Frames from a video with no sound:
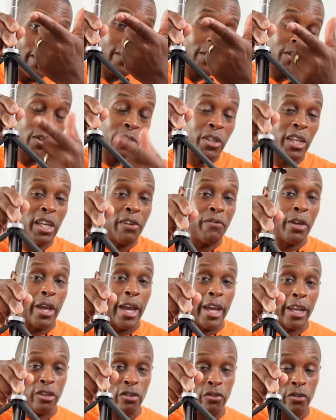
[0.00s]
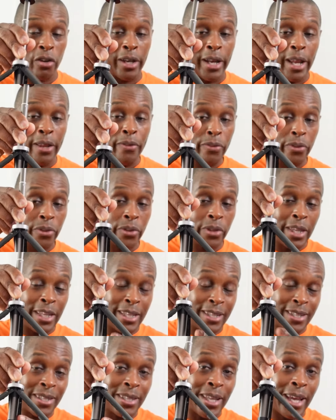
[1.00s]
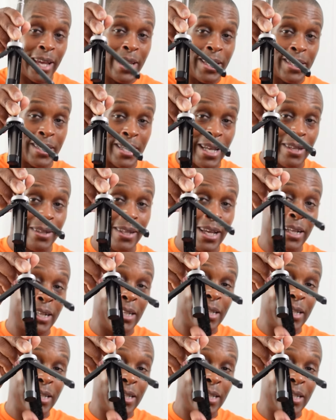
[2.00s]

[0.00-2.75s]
So to give you extra length, it stays at that.